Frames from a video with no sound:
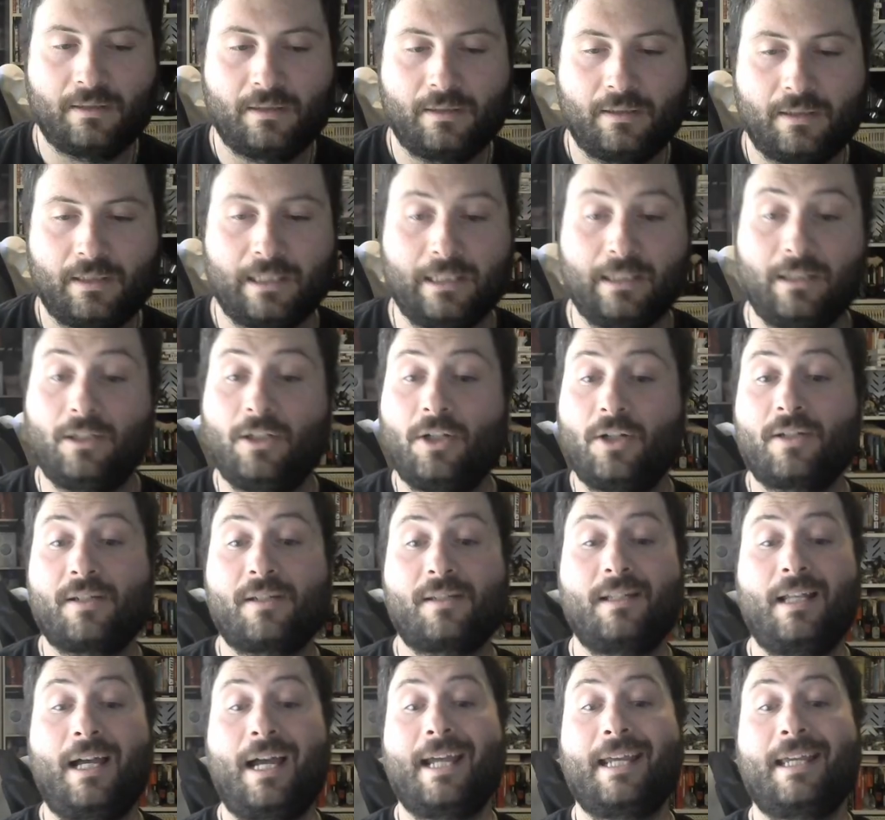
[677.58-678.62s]
It looks
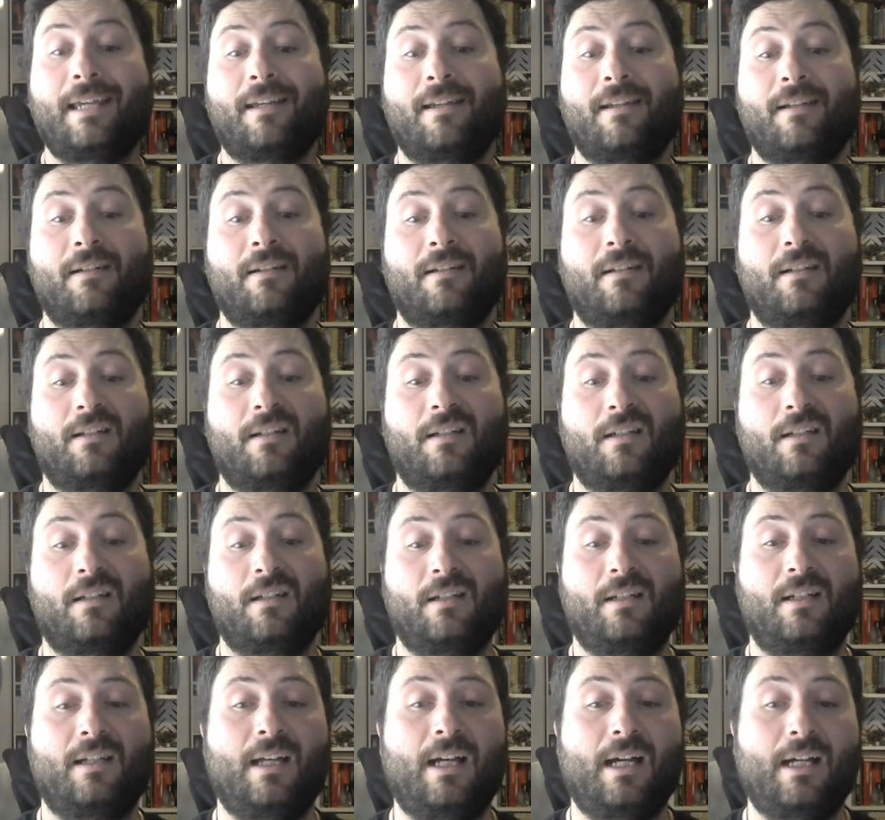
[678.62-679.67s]
like
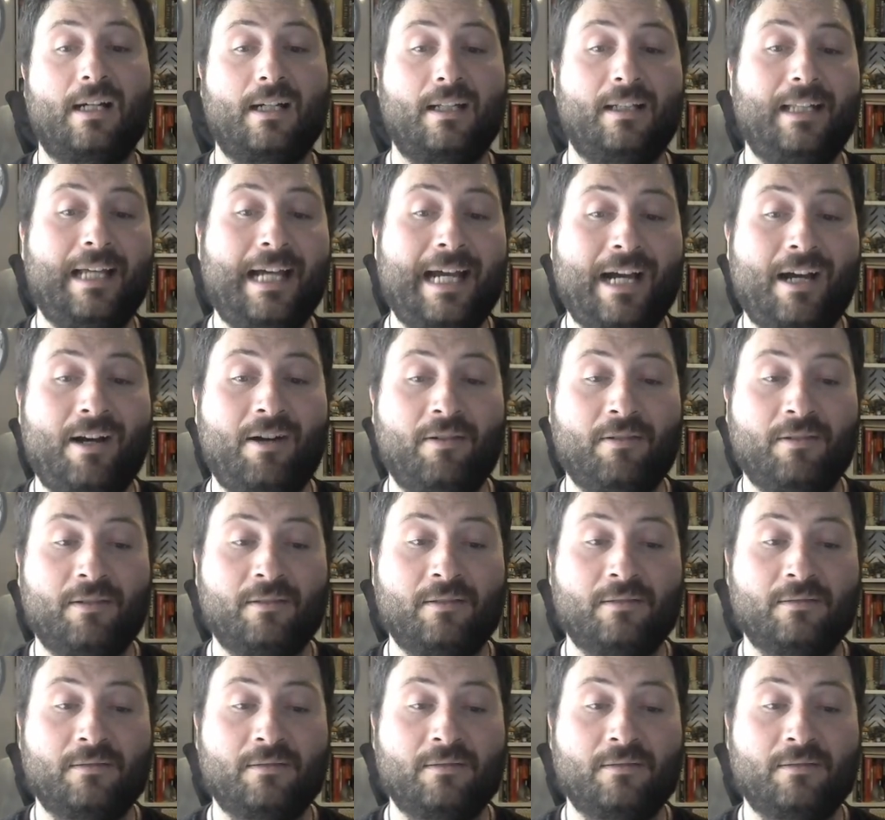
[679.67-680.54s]
a clown